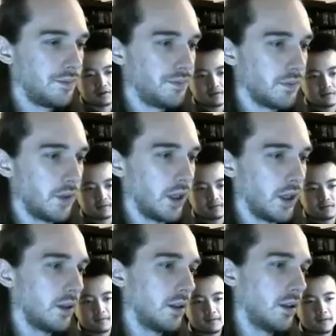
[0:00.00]
Yeah.
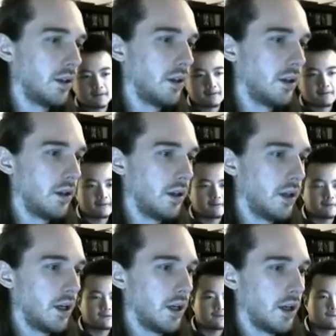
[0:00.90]

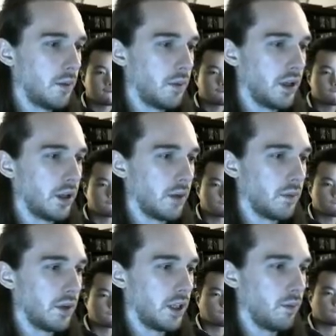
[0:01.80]
I'm
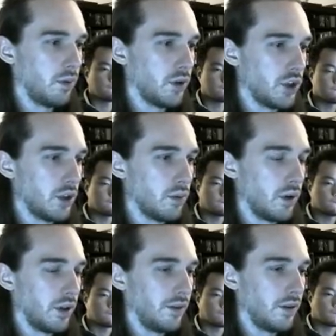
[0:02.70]
gonna keep pushing and
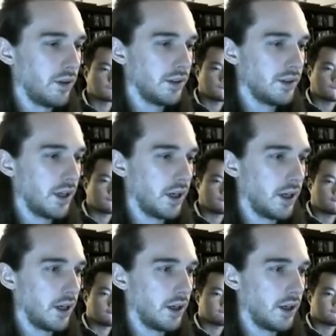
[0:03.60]
pulling a few things. Yeah.